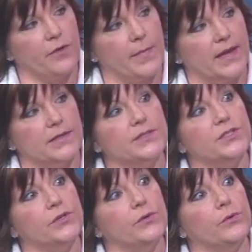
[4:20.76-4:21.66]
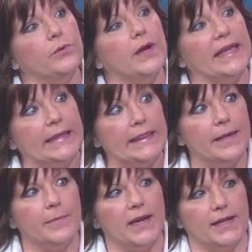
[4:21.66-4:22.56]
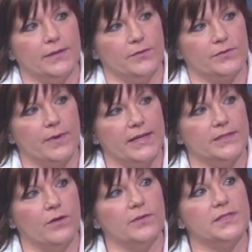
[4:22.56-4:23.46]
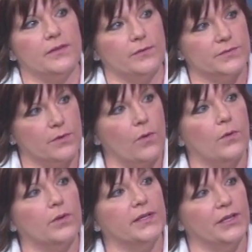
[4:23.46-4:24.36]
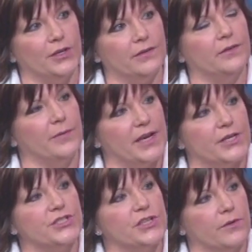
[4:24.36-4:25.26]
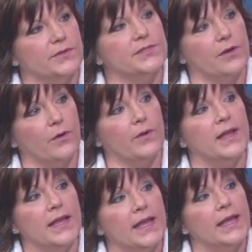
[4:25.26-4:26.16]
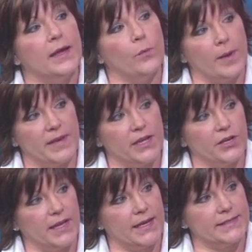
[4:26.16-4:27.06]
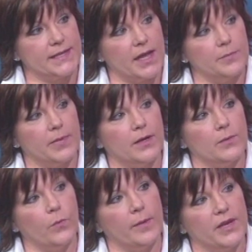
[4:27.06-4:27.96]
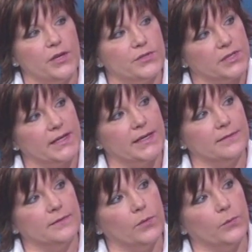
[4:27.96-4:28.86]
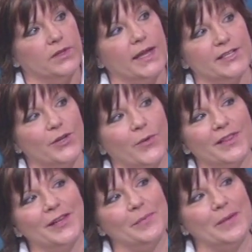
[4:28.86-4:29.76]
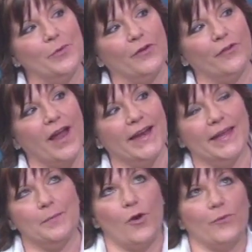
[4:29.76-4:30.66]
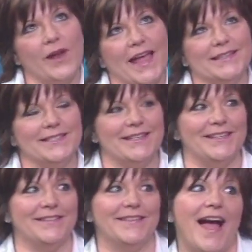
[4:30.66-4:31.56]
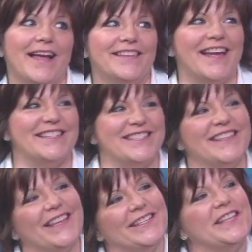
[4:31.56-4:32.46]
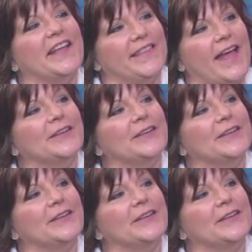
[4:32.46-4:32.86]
for men to eliminate those red tones and those gold and greenish tones. So women could get it done, but women usually would like to go with a little bit more variety, more reds and highlights and things like that.